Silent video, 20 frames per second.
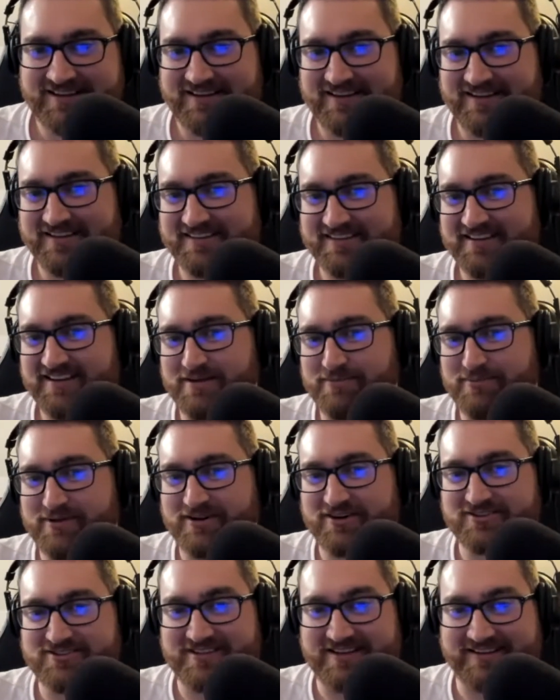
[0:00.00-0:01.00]
Then you got
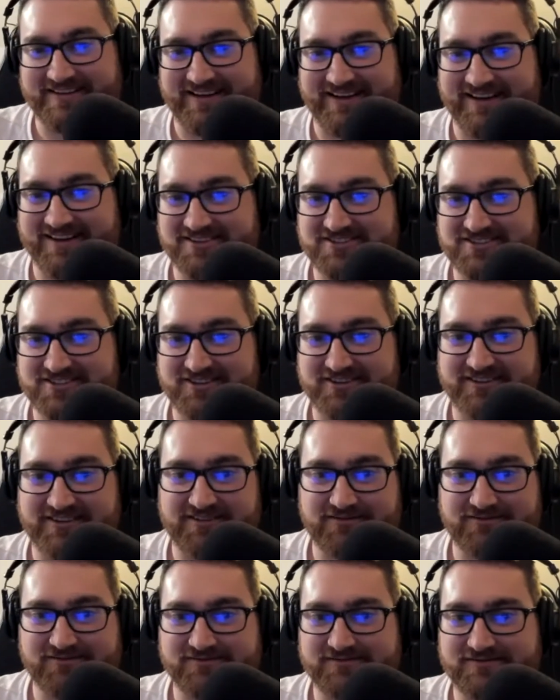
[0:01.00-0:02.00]
players like Answer, and
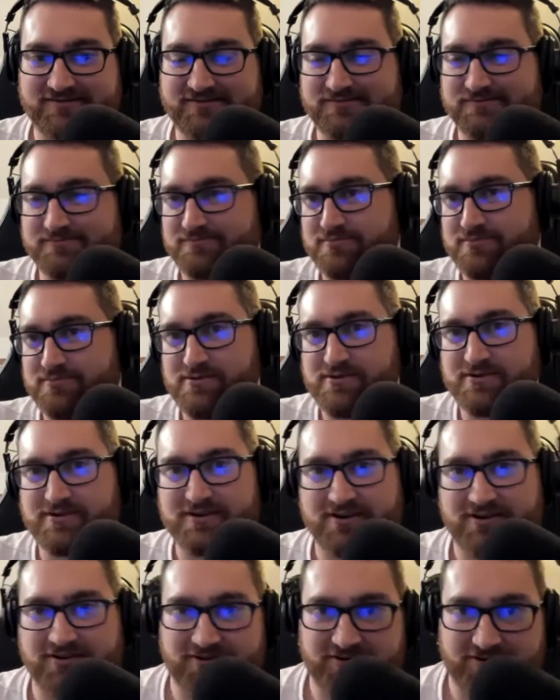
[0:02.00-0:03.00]
then
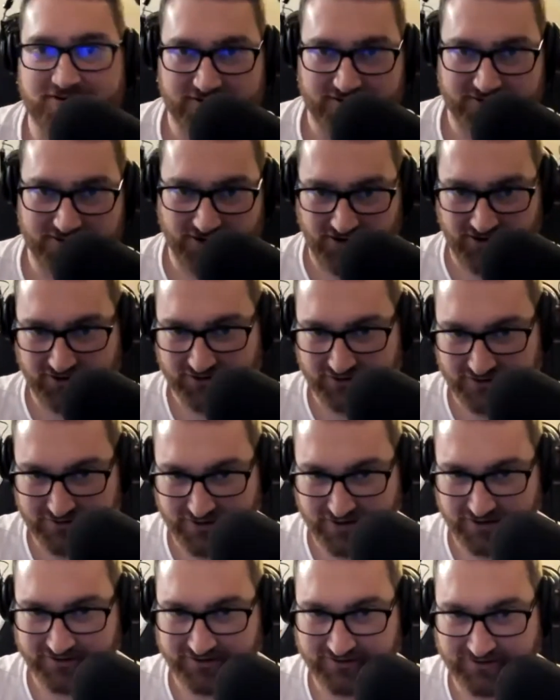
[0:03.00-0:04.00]
y'all are
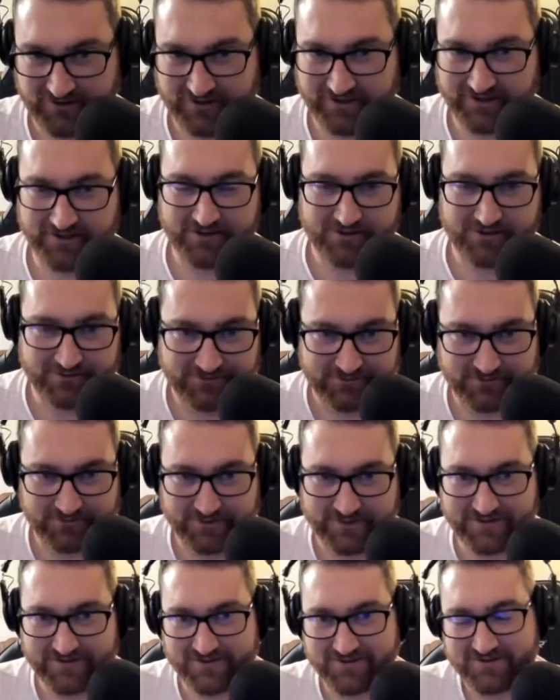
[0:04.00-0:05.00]
in love
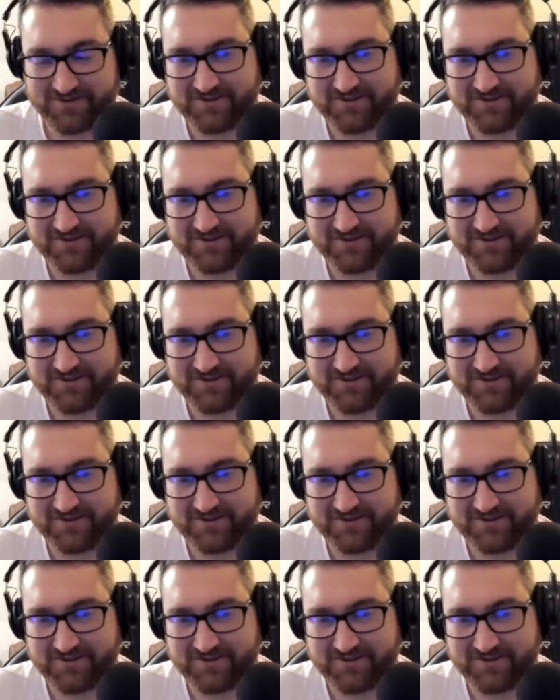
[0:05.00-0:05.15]
with